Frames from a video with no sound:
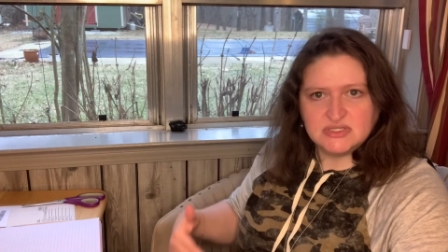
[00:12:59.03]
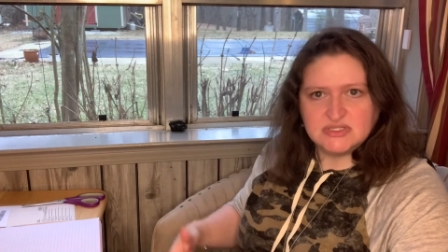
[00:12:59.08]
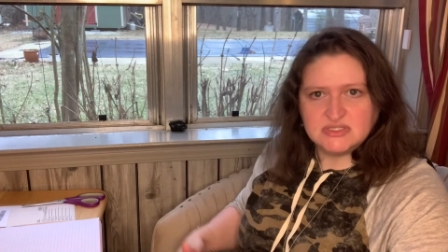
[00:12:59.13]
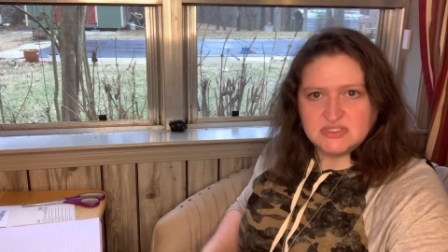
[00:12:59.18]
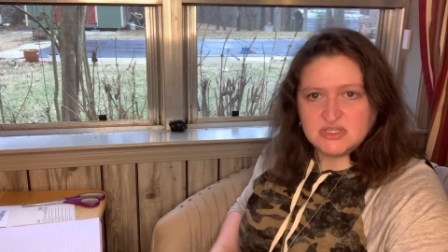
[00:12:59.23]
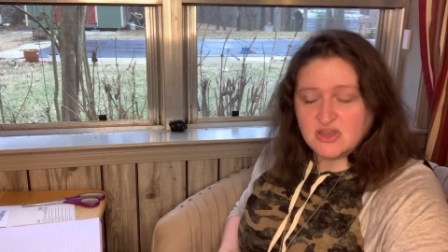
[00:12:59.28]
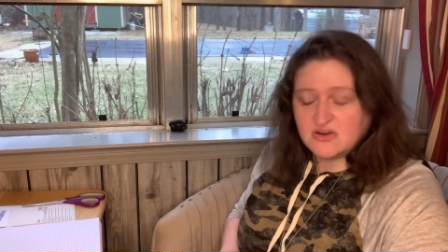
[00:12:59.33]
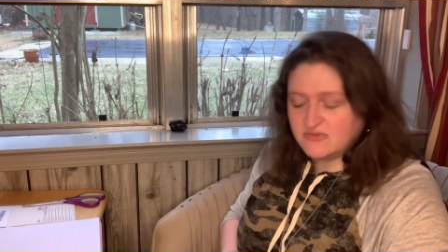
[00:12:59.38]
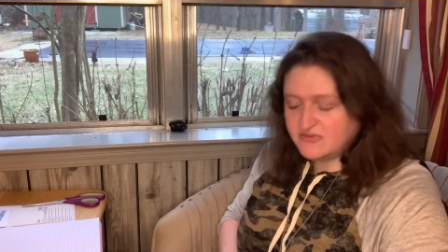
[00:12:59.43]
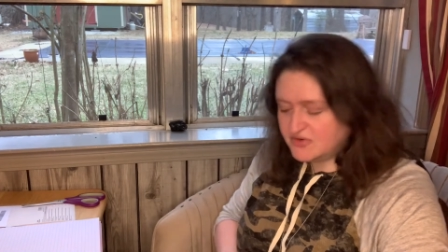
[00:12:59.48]
it's
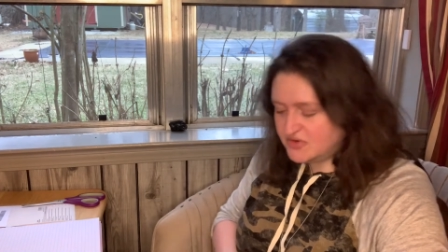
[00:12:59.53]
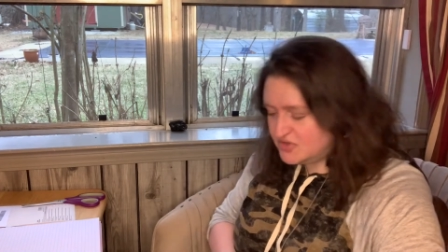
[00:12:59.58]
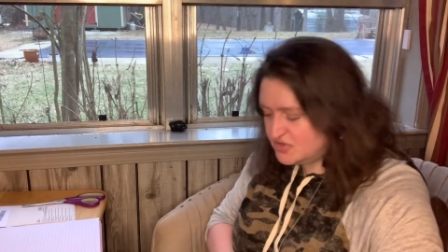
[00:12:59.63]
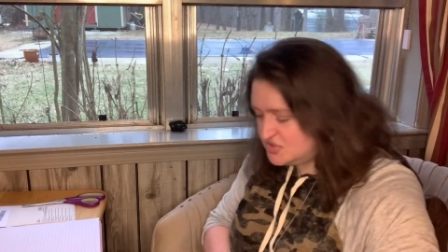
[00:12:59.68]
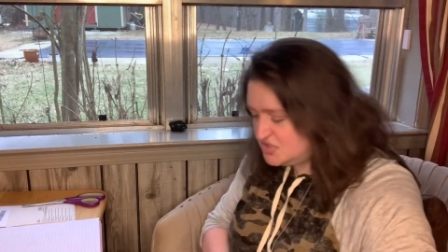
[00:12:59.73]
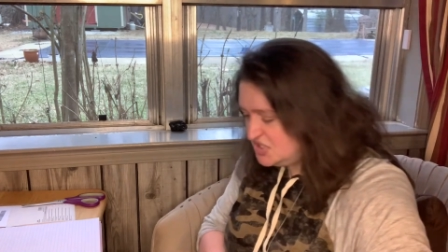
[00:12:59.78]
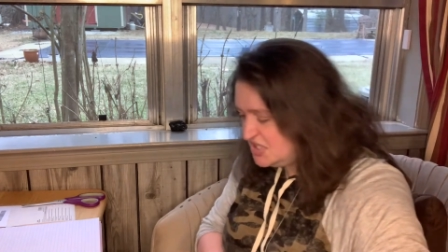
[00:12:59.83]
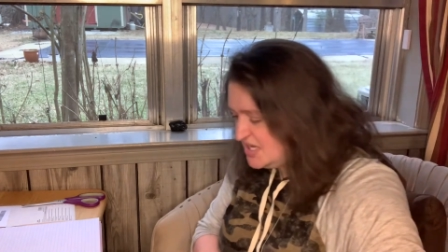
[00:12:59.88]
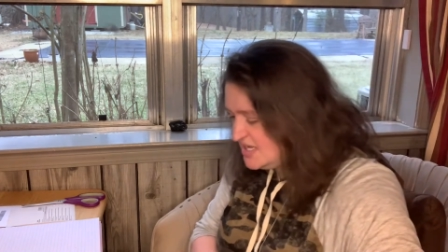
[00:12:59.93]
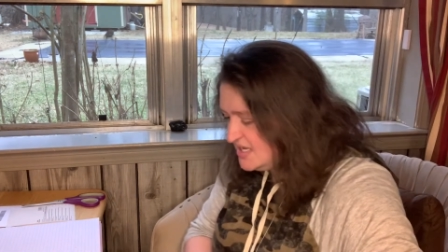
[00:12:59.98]
over your
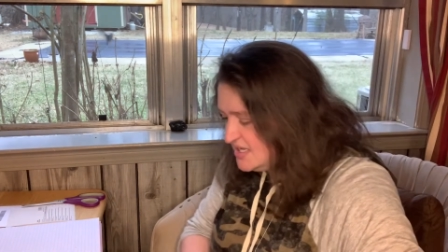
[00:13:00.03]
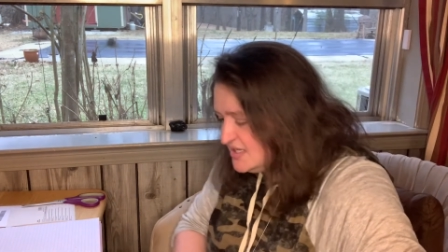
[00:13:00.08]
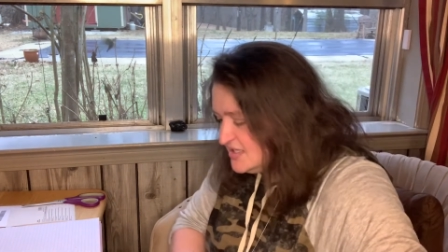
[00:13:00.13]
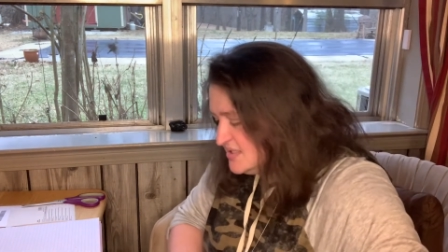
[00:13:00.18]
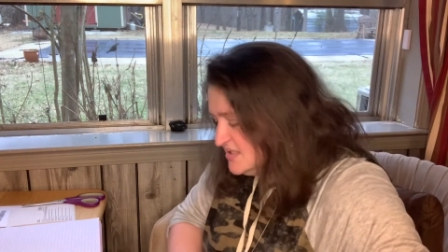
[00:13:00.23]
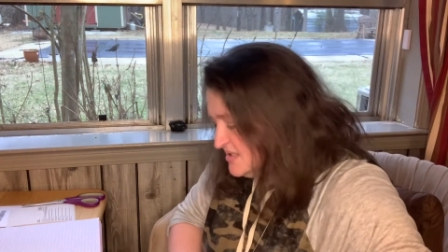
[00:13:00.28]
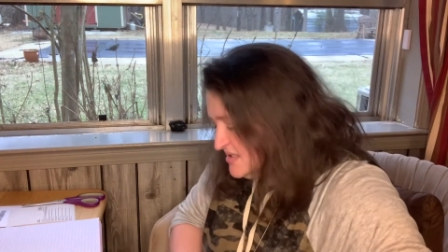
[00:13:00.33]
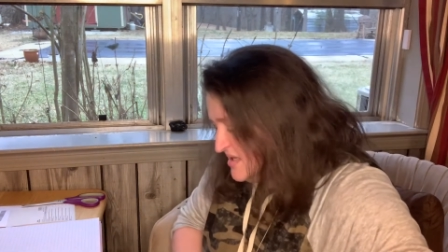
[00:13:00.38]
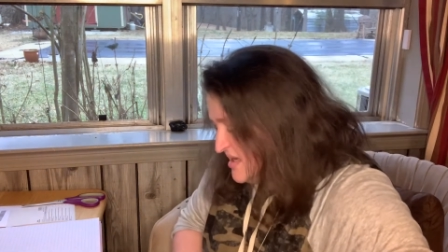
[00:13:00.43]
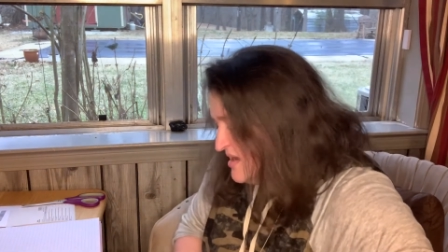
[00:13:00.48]

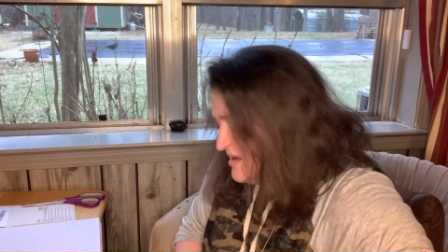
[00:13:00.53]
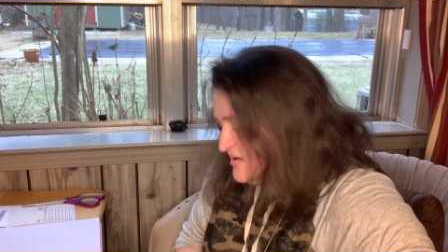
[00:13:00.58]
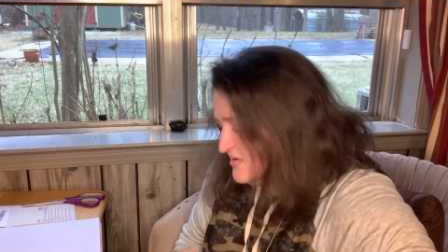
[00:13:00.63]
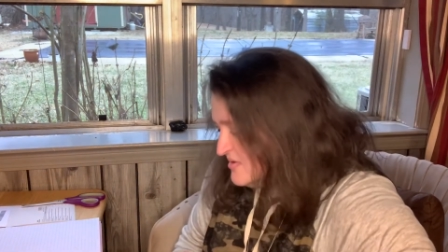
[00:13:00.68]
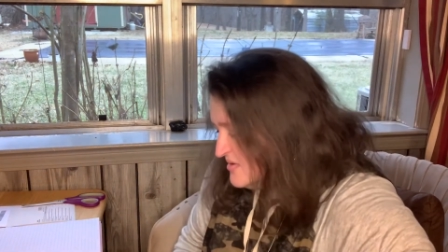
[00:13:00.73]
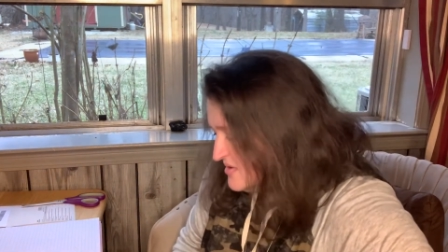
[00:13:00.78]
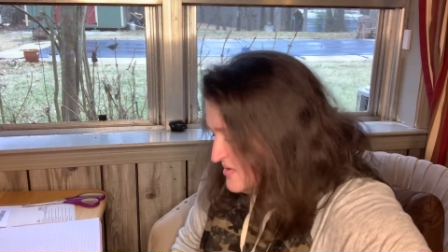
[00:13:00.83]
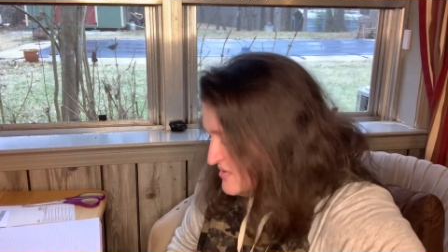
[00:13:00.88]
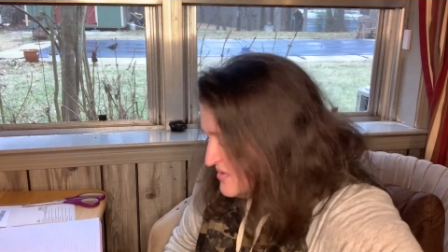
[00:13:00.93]
jeans. I don't know.